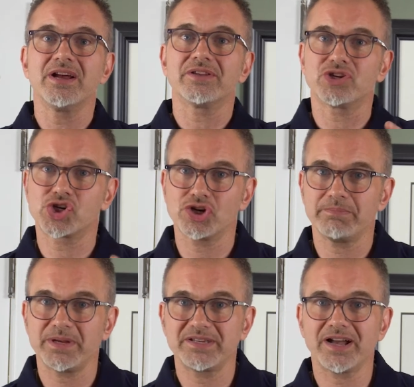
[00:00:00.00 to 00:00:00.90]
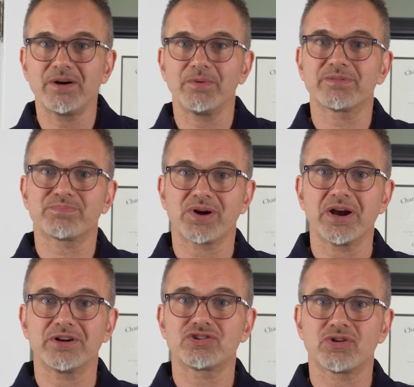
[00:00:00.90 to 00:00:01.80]
that should be dealt with
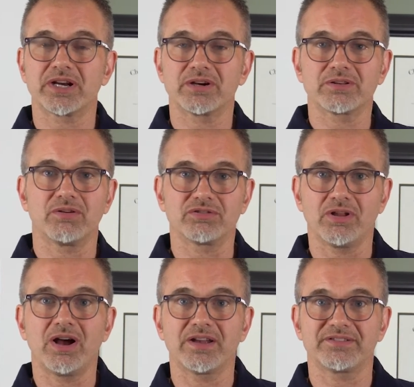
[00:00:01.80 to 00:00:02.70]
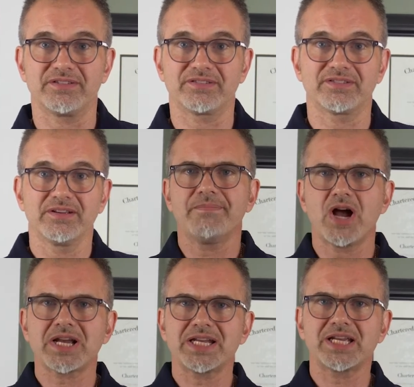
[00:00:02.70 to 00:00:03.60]
prior to triggering those losses. I'm
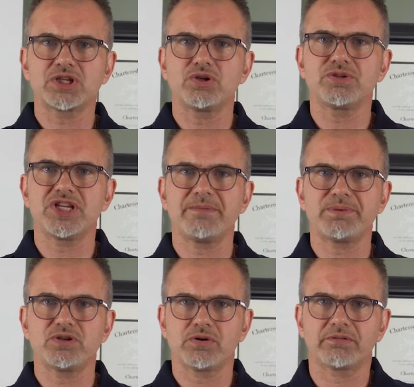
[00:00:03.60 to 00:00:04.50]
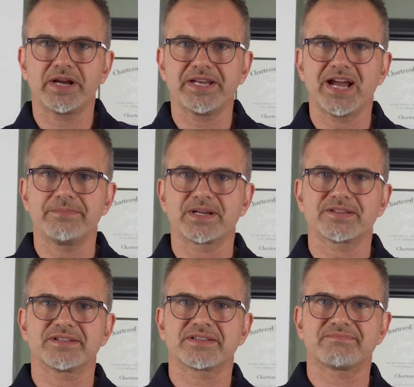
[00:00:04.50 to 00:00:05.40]
not going to get too deep into it right now
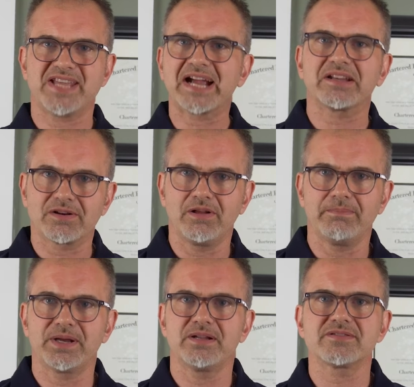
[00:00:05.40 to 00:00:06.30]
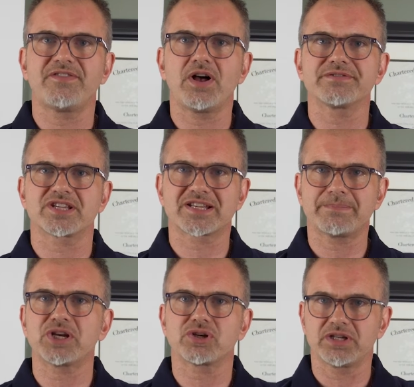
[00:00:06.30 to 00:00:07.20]
because it's technical, but it involves a
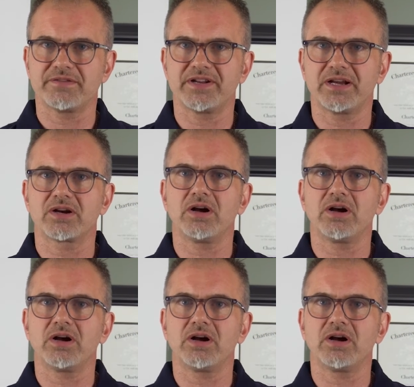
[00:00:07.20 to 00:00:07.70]
special dividend